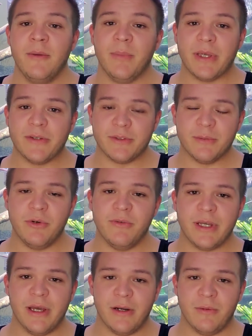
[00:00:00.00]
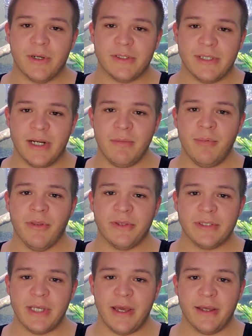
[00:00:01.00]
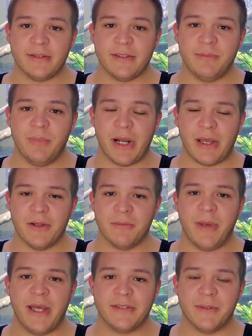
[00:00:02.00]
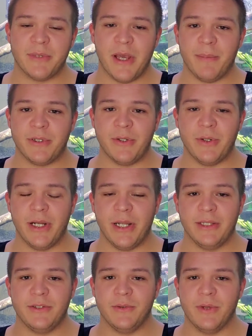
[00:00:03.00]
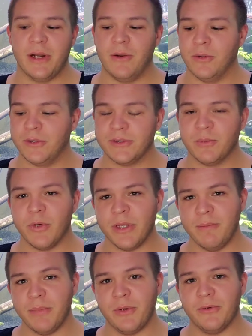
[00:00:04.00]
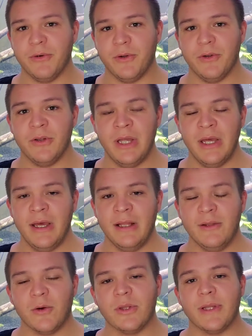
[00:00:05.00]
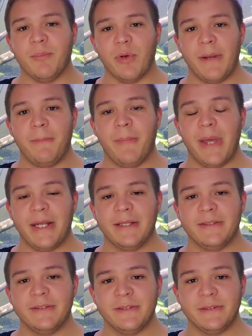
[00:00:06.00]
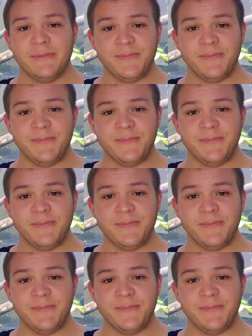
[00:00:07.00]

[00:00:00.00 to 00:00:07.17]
Because of moving, I don't want to set up all the tanks, but I couldn't pass up the opportunity to get a hold of some really beautiful, locally bred betas.